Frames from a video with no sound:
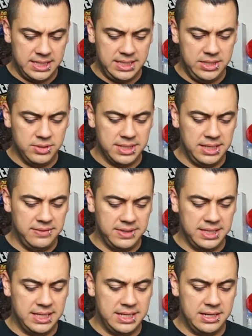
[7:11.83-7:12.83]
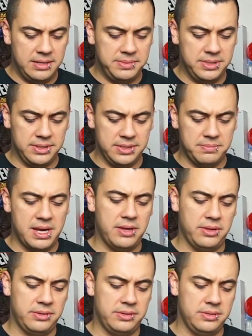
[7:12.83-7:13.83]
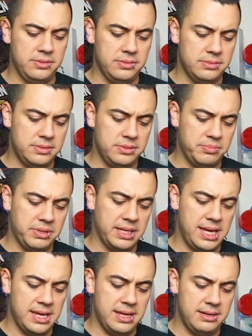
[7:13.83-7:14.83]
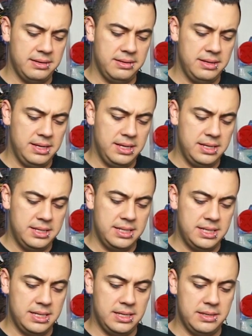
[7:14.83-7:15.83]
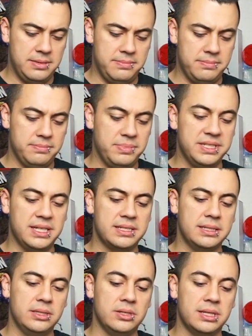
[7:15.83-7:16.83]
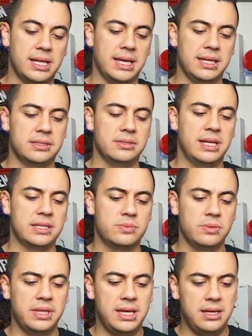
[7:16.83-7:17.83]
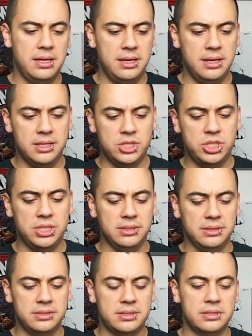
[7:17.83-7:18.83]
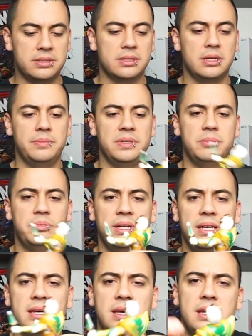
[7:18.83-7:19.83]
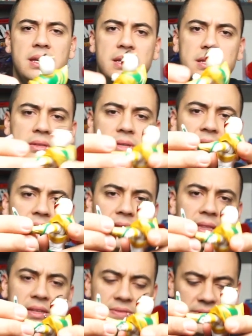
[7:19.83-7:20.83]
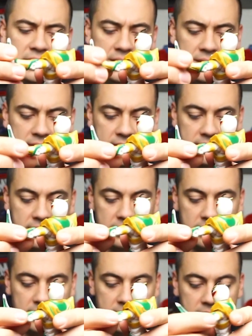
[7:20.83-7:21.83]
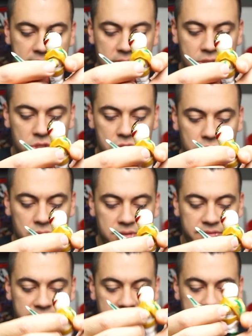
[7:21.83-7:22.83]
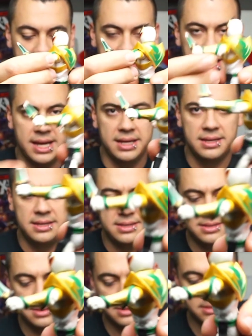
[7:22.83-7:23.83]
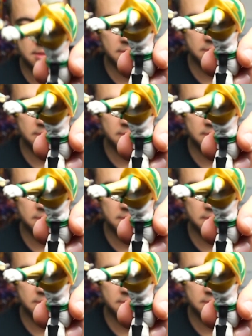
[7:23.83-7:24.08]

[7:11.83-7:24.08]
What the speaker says: you can even get it up to his mouth to play it. But doesn't look like it. So that's where the shield starts to come into play. You can't lift his shoulder very high. So